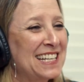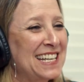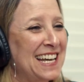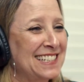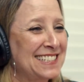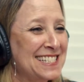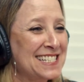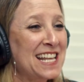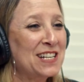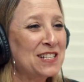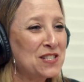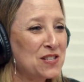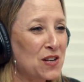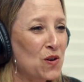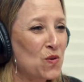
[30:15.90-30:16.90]
Yes, let
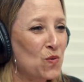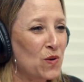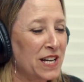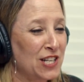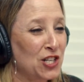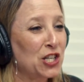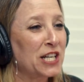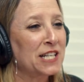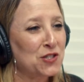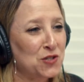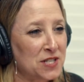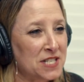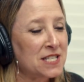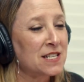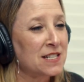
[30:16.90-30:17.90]
us know what you're
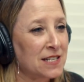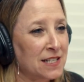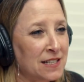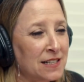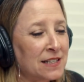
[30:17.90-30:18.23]
interested in.